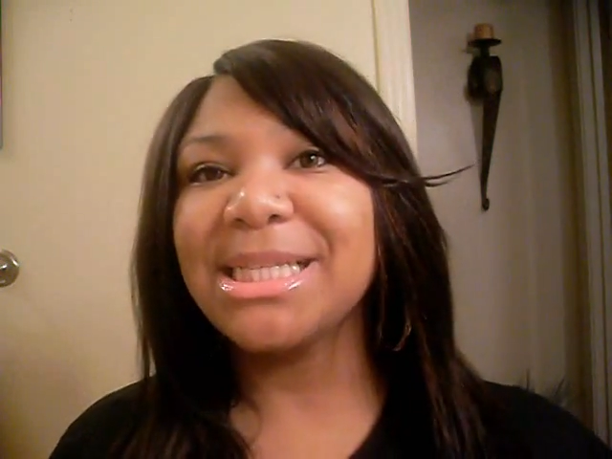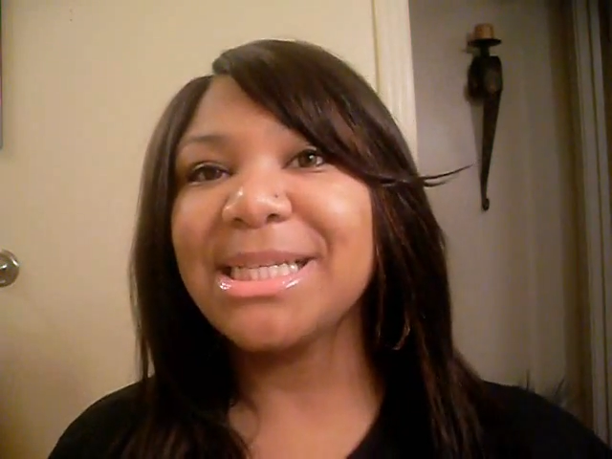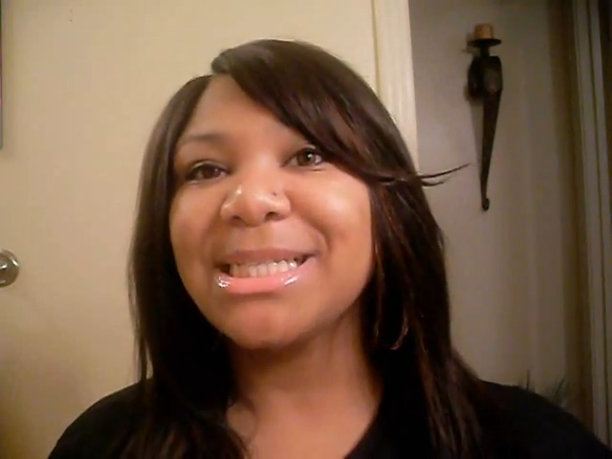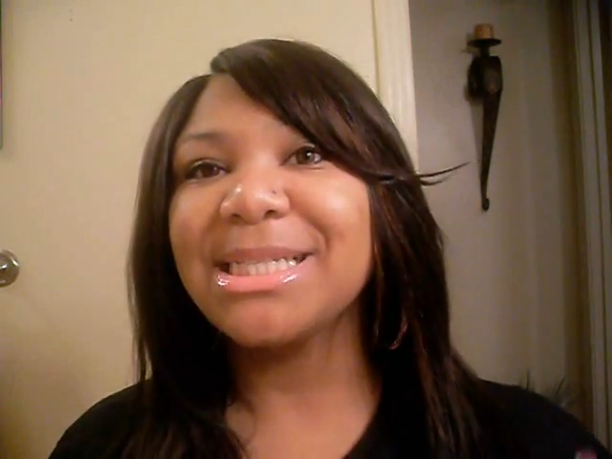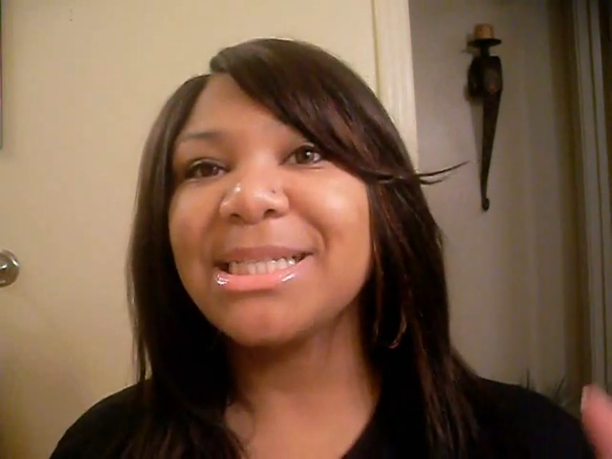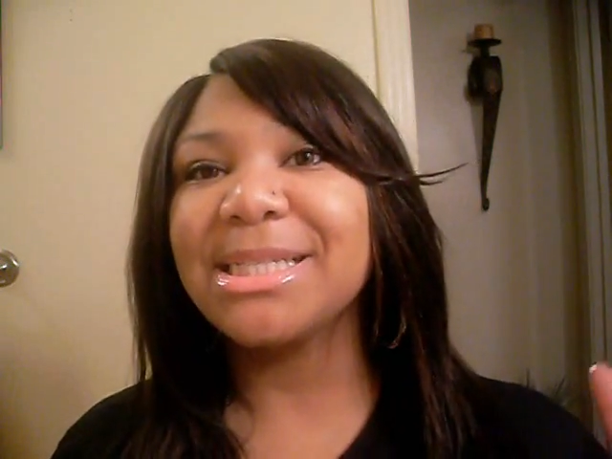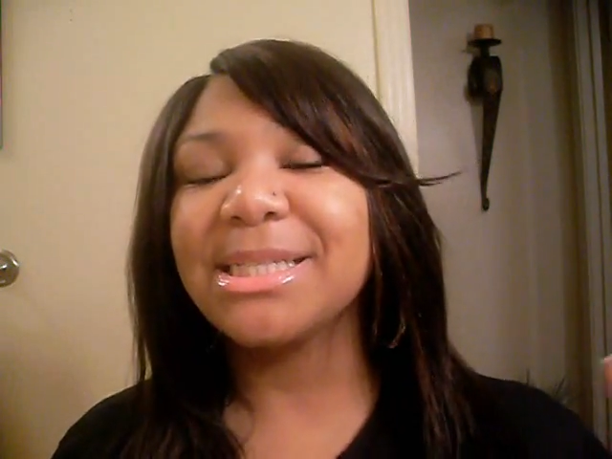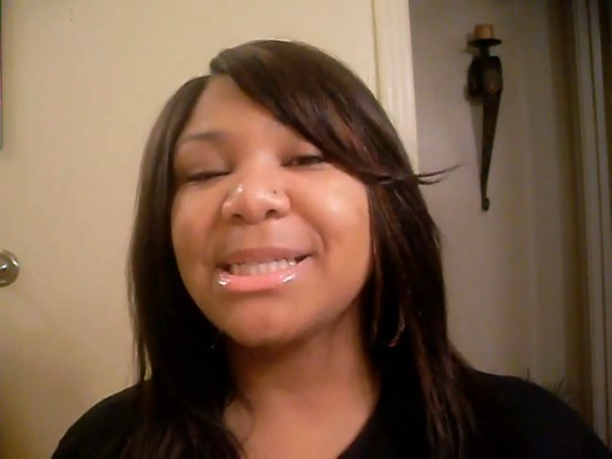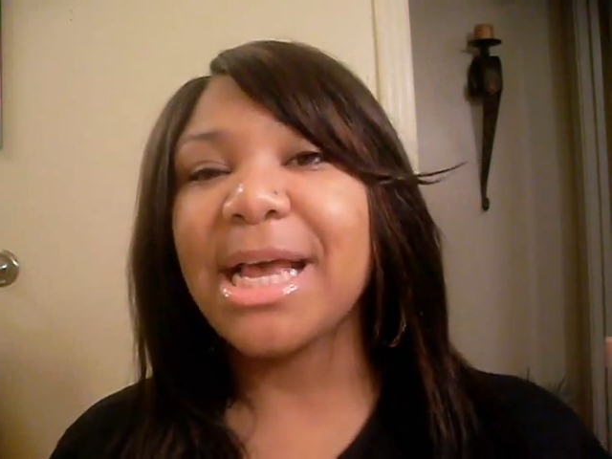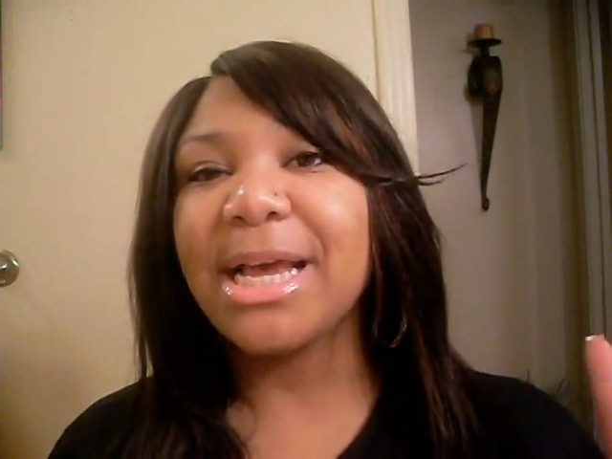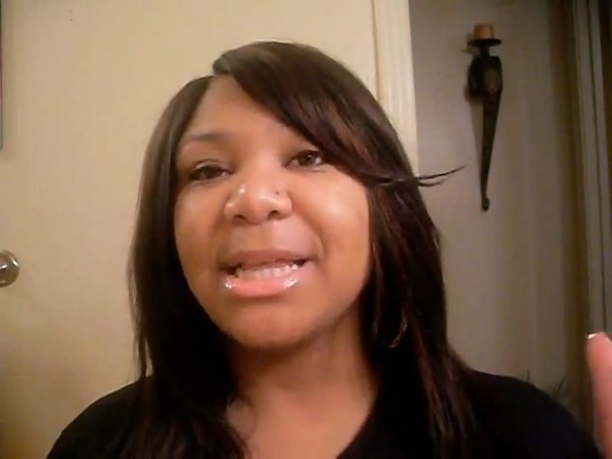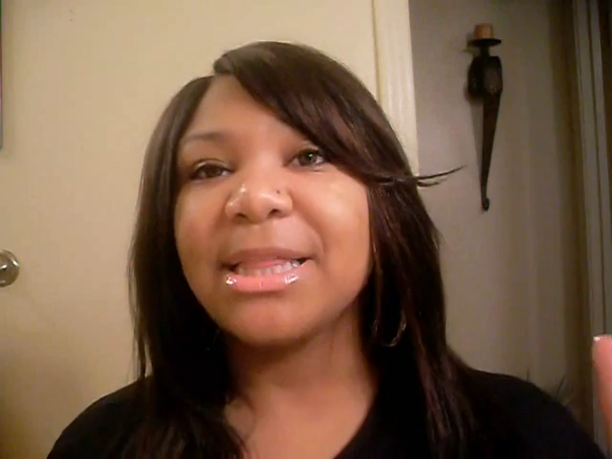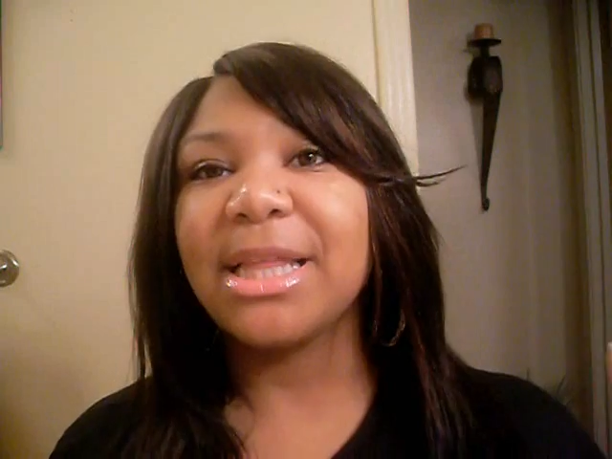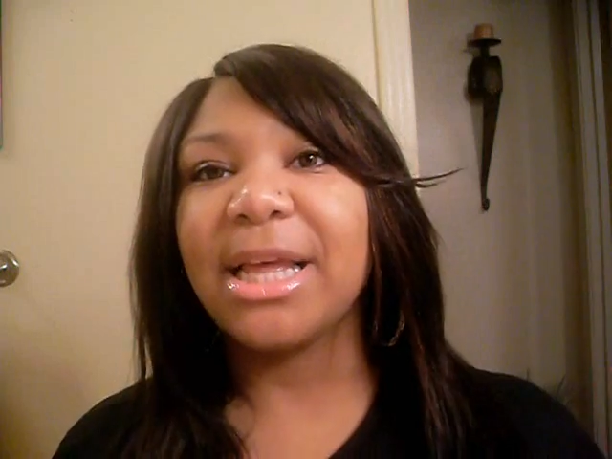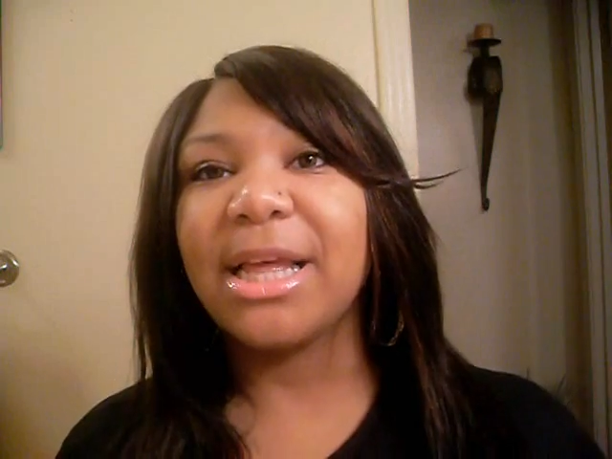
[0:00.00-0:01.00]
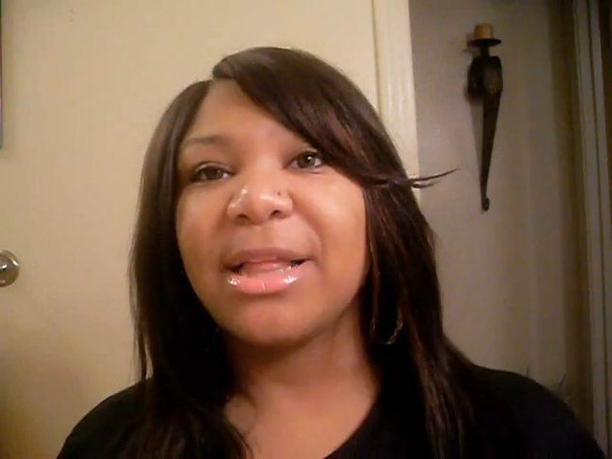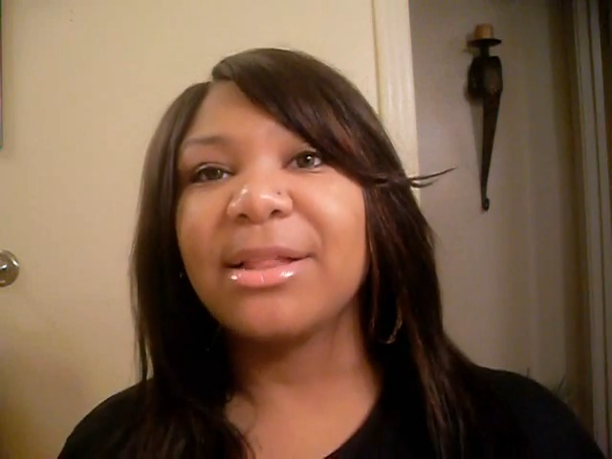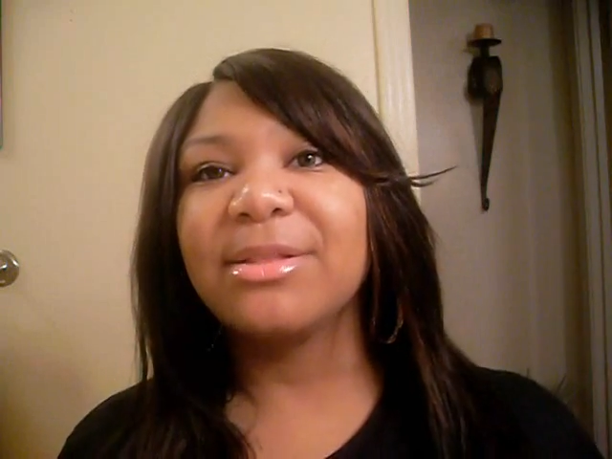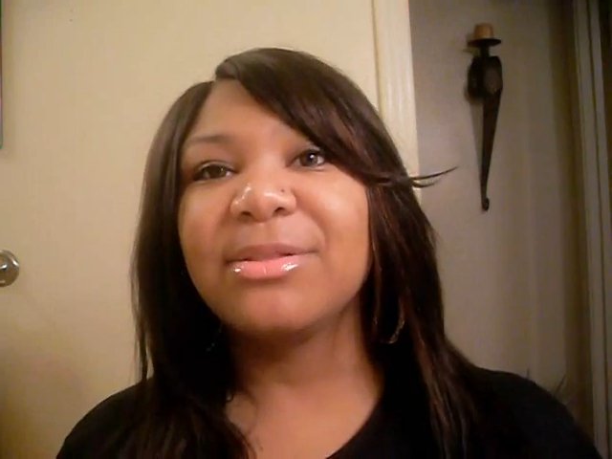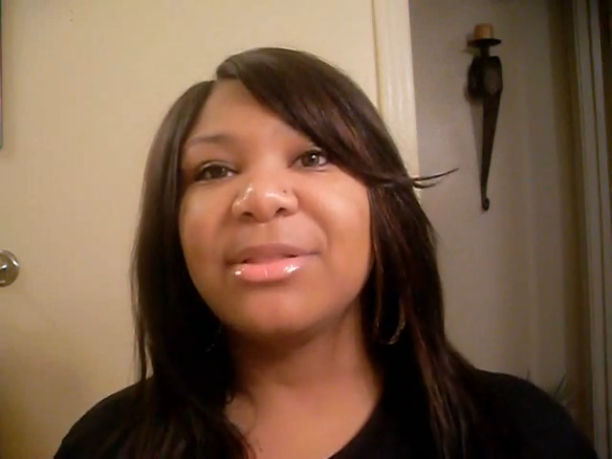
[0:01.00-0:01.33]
and this is the second thing